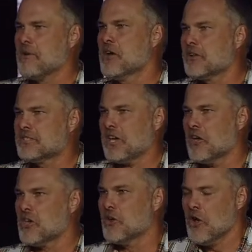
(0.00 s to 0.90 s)
I'm here to
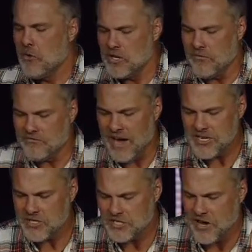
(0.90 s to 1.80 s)
tell you, when you
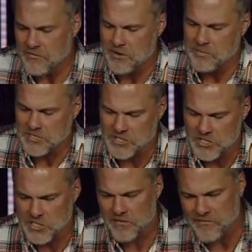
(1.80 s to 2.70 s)
find yourself in a
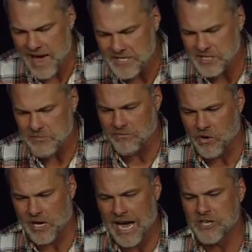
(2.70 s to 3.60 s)
position of fasting
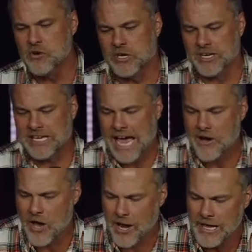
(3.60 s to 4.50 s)
before God, you can
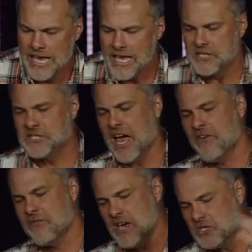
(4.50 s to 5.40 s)
count on his
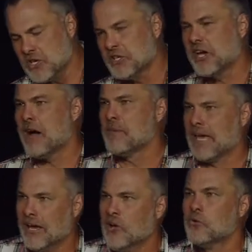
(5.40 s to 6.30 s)
salvation
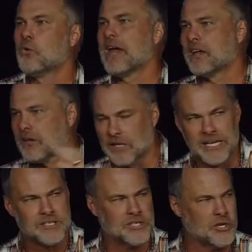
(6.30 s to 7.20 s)
coming
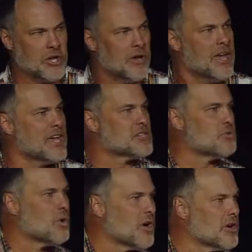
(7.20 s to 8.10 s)
regularly to you.
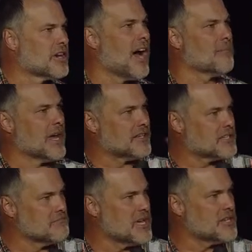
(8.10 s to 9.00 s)
His word coming
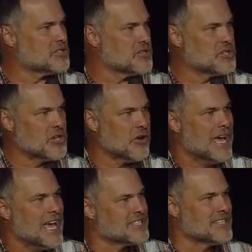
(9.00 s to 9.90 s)
to minister to you.
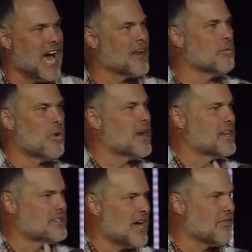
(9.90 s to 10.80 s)
It's not a
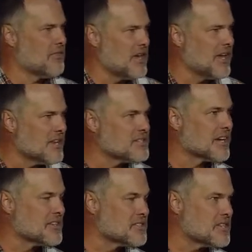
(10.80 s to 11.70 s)
one and done thing. It is
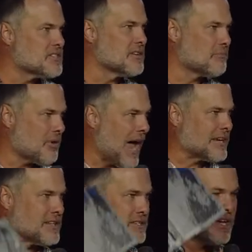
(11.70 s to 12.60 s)
a consistent
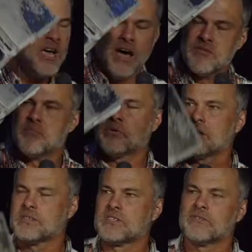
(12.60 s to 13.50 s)
practice of the
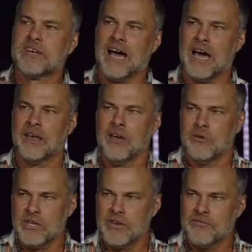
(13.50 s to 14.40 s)
presence of God
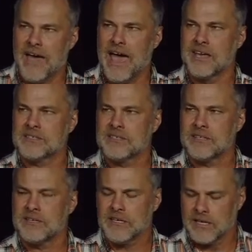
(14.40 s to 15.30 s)
when you
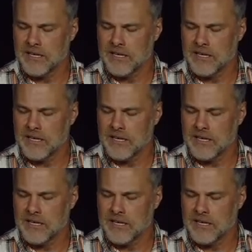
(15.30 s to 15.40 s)
fast.